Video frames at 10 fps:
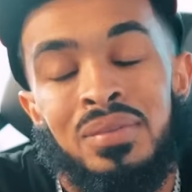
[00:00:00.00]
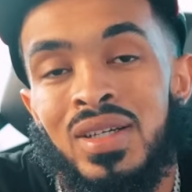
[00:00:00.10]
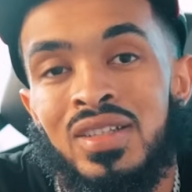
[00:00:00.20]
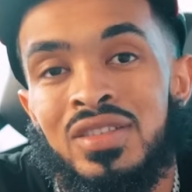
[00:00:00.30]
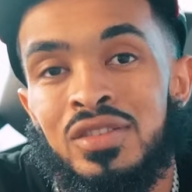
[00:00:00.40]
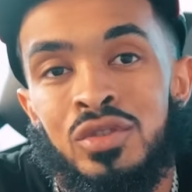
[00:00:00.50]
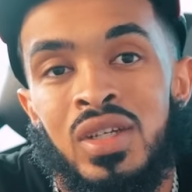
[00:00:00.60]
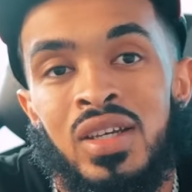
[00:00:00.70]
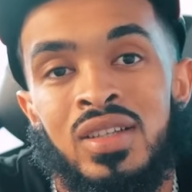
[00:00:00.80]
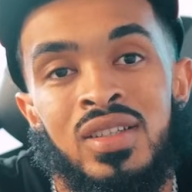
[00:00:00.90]
I'm not gonna do
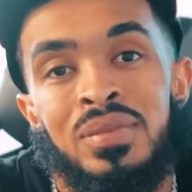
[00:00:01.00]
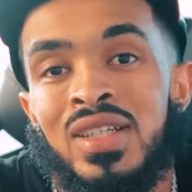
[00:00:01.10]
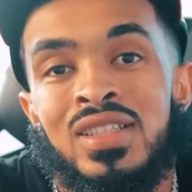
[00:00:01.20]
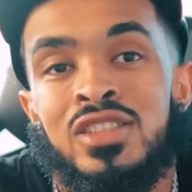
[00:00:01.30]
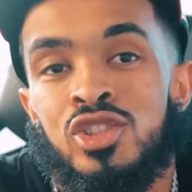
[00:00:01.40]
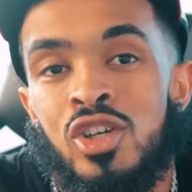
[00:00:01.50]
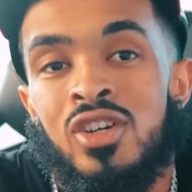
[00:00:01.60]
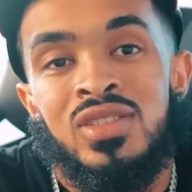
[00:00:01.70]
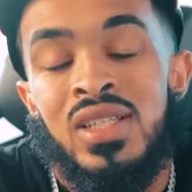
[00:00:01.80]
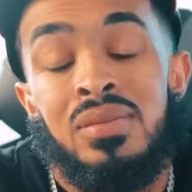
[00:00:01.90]
that. I'm not gonna
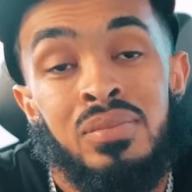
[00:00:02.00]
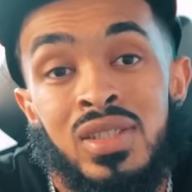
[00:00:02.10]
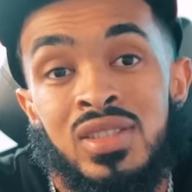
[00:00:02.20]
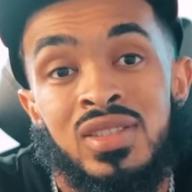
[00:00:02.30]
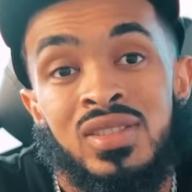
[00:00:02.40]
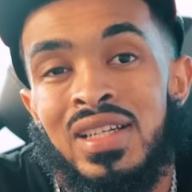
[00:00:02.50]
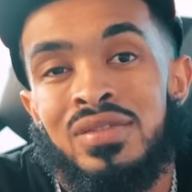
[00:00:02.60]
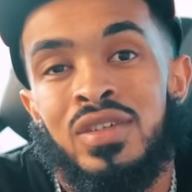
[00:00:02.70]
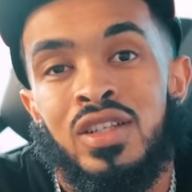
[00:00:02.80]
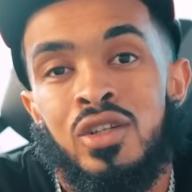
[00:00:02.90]
charge that much, not
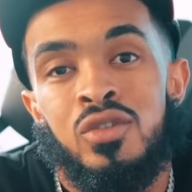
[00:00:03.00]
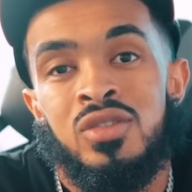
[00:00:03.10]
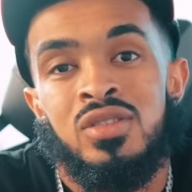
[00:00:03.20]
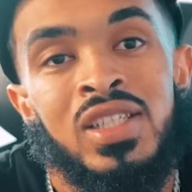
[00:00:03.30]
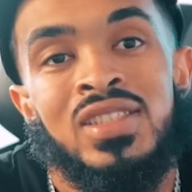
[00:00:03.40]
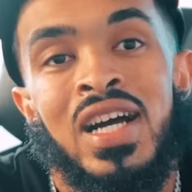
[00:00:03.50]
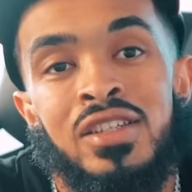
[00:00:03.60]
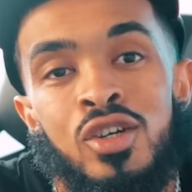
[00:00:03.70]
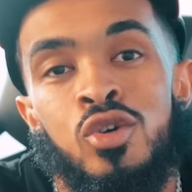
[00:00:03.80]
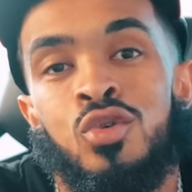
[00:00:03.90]
even close, because I
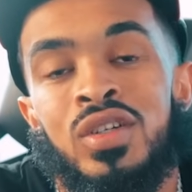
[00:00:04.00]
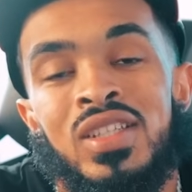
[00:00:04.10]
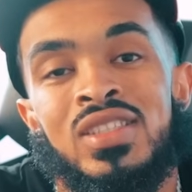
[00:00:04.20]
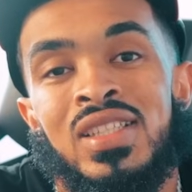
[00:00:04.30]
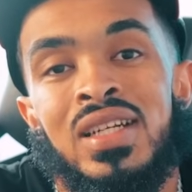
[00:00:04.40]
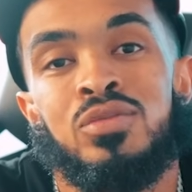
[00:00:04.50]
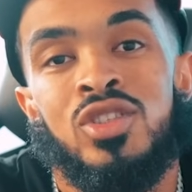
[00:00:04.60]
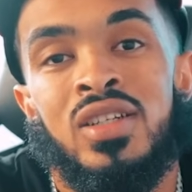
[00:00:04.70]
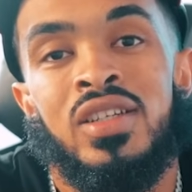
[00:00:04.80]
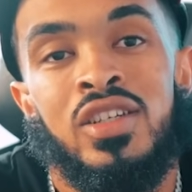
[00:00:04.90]
know who it is that I'm
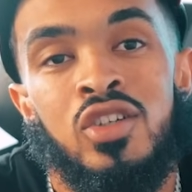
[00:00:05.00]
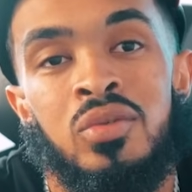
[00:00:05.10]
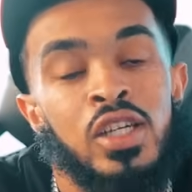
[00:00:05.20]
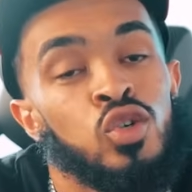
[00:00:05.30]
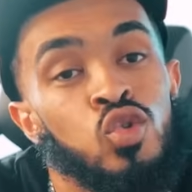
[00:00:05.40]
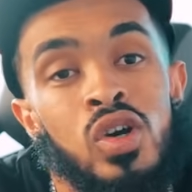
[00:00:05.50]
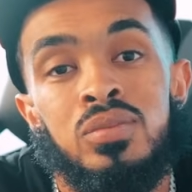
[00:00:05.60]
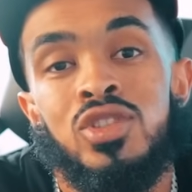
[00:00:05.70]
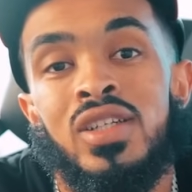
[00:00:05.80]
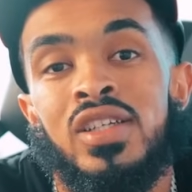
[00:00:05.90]
trying to help. And who
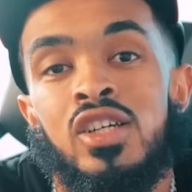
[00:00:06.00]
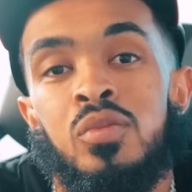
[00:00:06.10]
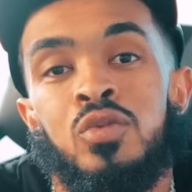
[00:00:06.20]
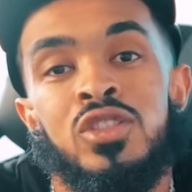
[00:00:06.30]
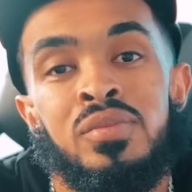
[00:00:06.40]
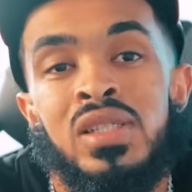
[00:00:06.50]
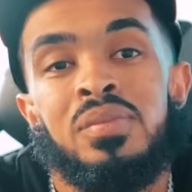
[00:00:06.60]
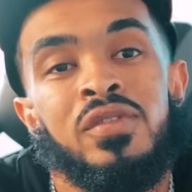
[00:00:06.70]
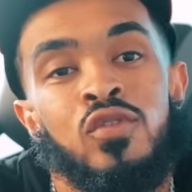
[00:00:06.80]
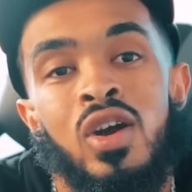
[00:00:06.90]
I'm trying to help was me
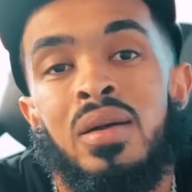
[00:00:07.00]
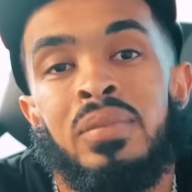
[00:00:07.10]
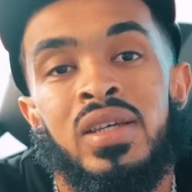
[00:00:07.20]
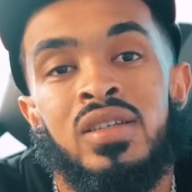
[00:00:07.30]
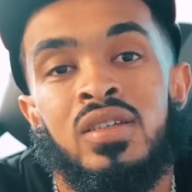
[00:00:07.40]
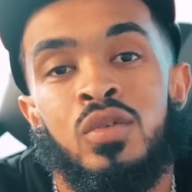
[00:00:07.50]
before I made it,